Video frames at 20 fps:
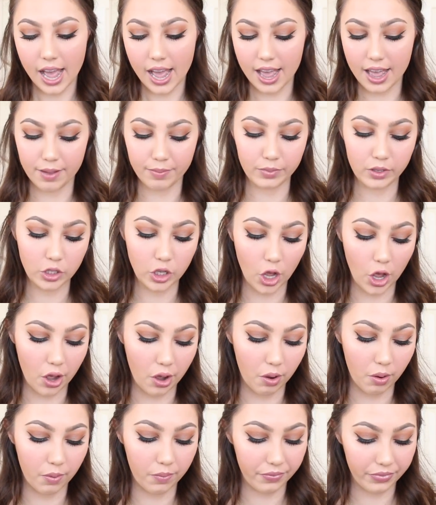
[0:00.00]
Um,
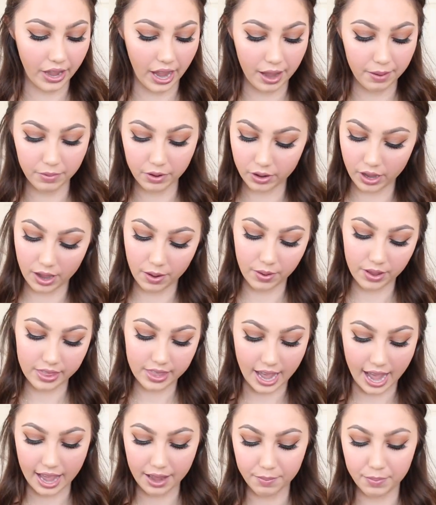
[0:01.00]
so I'm okay with
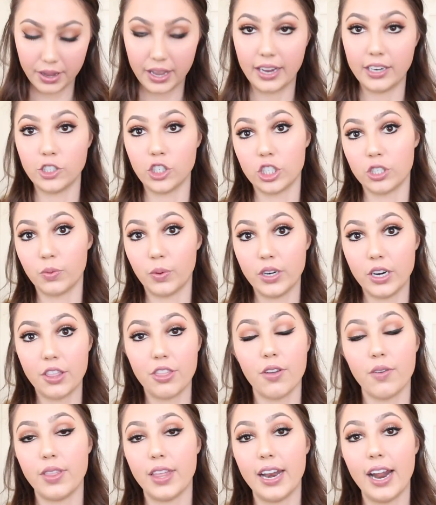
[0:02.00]
that, but just wanted to
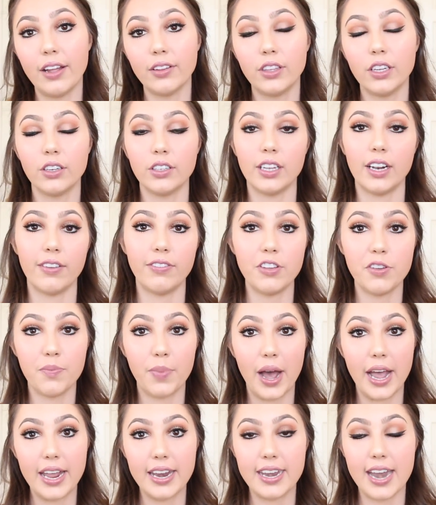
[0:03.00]
throw that out there that if you
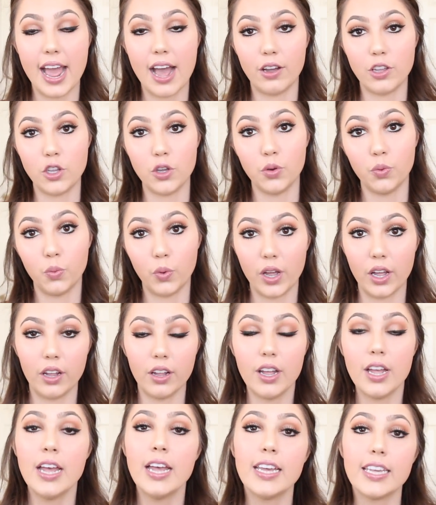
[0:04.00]
buy it now, you
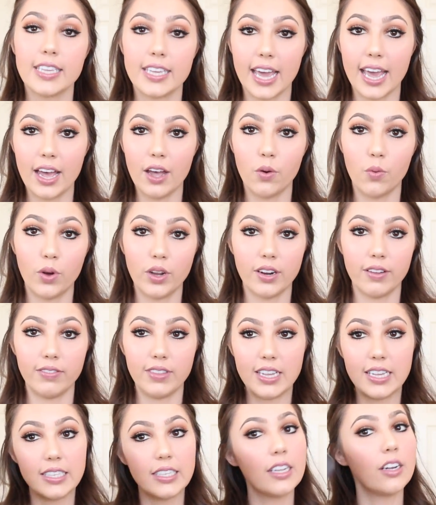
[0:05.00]
will get one of
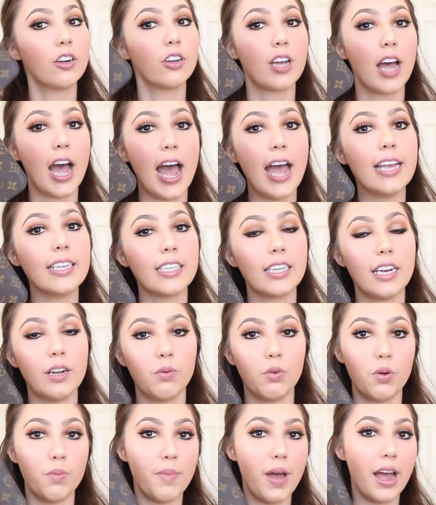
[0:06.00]
these little guys and it
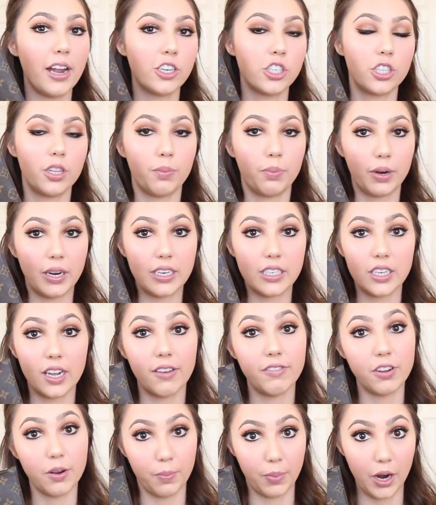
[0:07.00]
will match the print
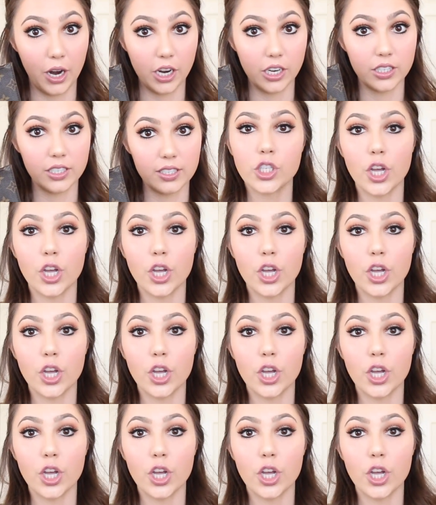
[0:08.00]
of your purse.